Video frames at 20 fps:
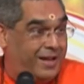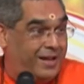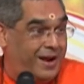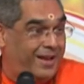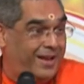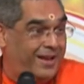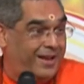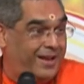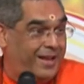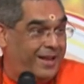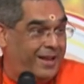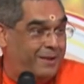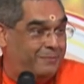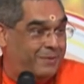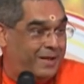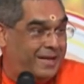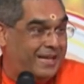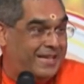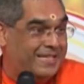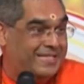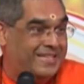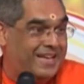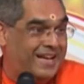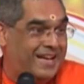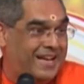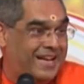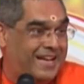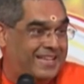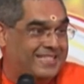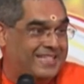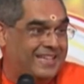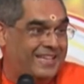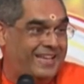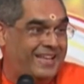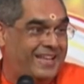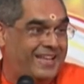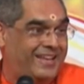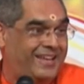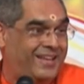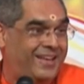Kale manasa
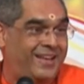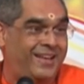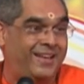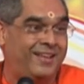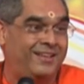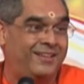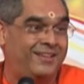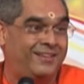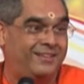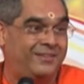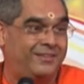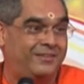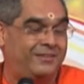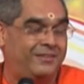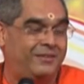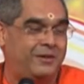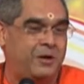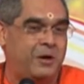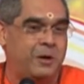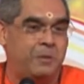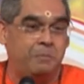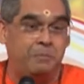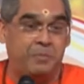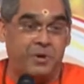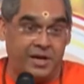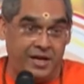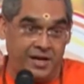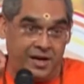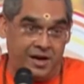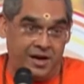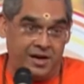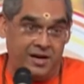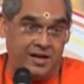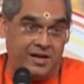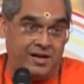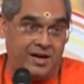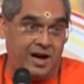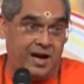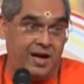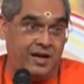achalena.
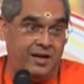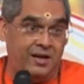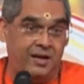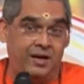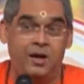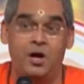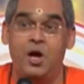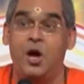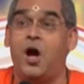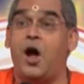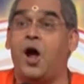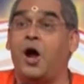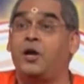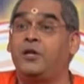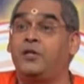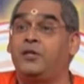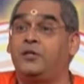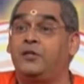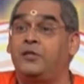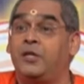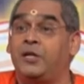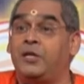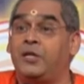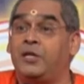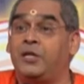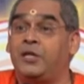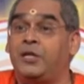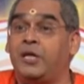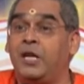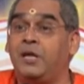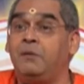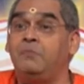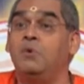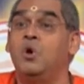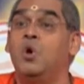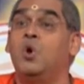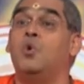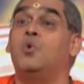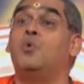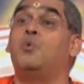Prayana kala. At that
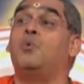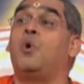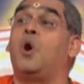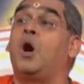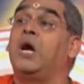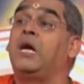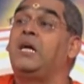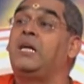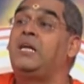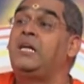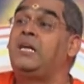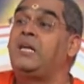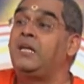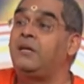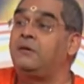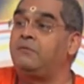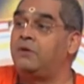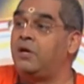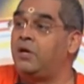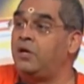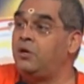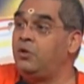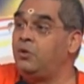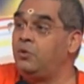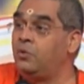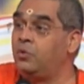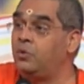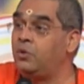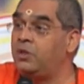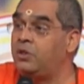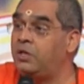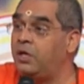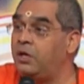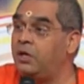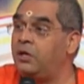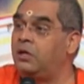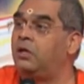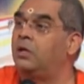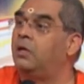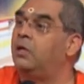time, what? Whatever you
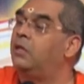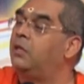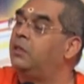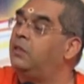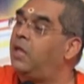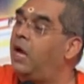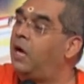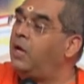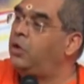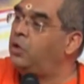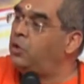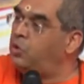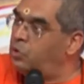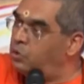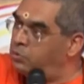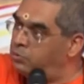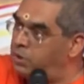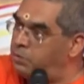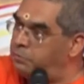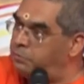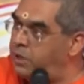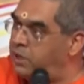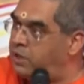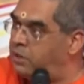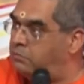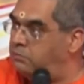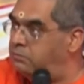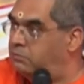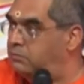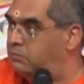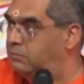think that you will become.